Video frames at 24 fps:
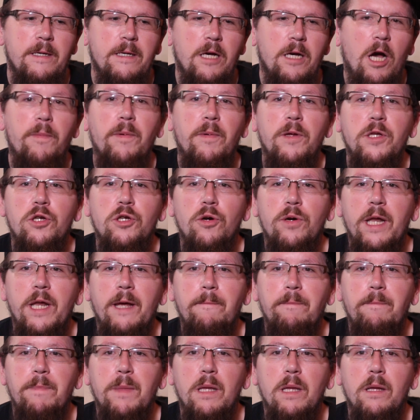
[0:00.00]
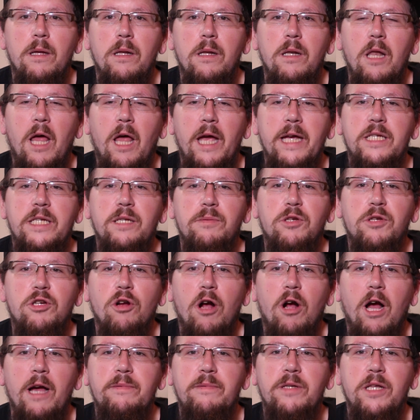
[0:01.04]
Hope you enjoyed it. Like,
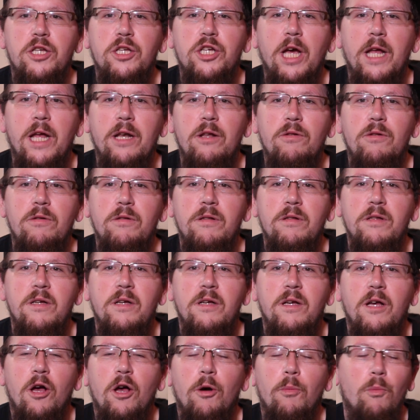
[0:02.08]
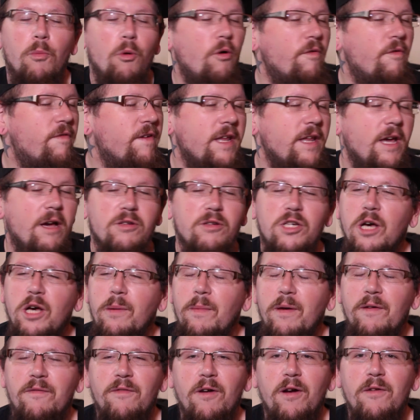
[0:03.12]
subscribe to the channel. More videos
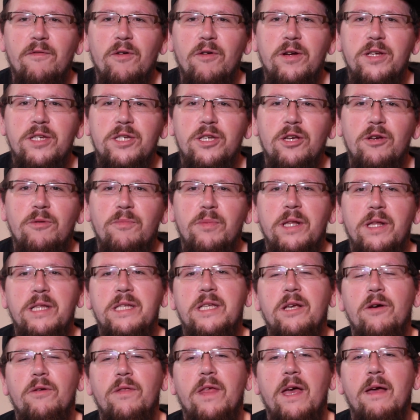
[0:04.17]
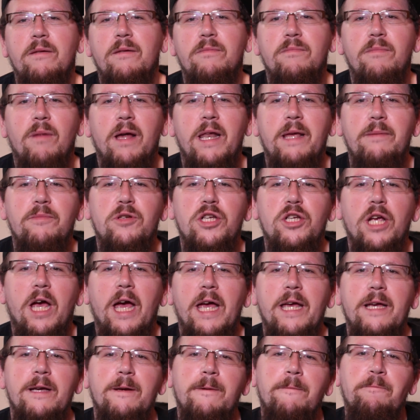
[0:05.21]
coming very, very soon. But until then, my name's
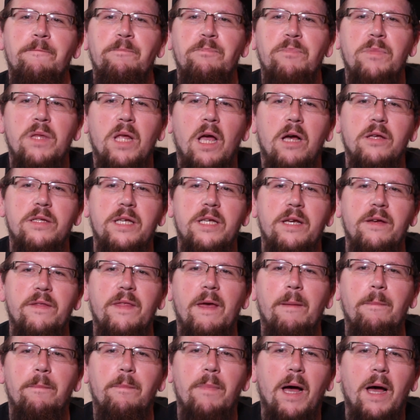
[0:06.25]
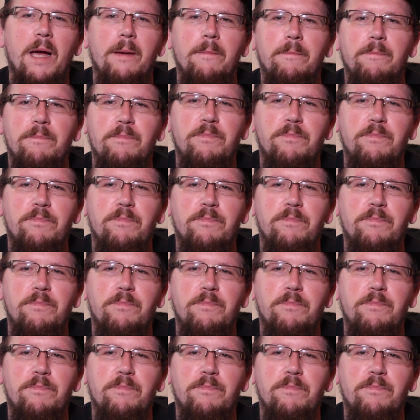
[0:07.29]
Jay. I'll see you then. Bye.